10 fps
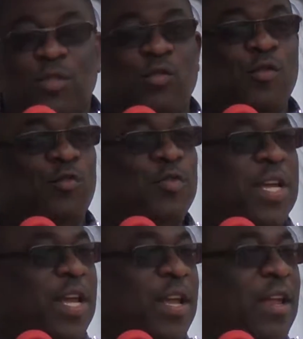So
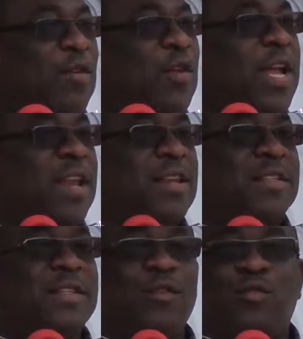today, you can
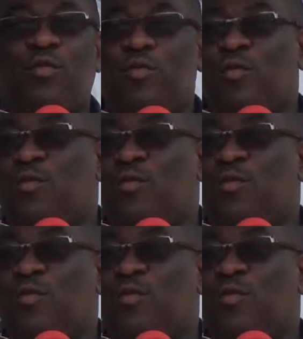listen to